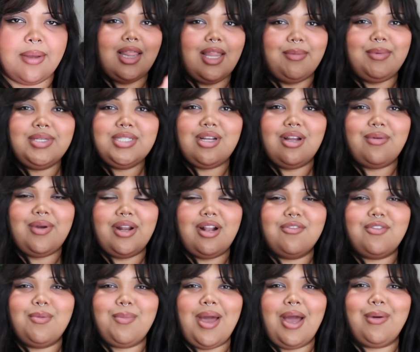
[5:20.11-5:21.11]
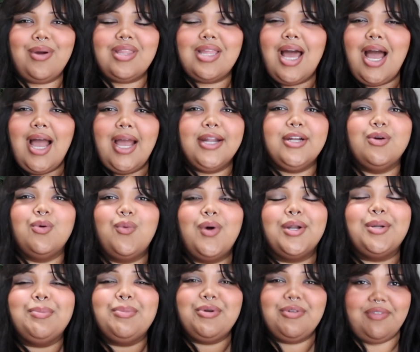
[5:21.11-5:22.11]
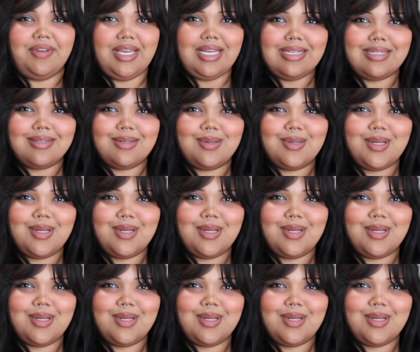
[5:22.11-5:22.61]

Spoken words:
Let me start right off the bat with, I don't want a movie.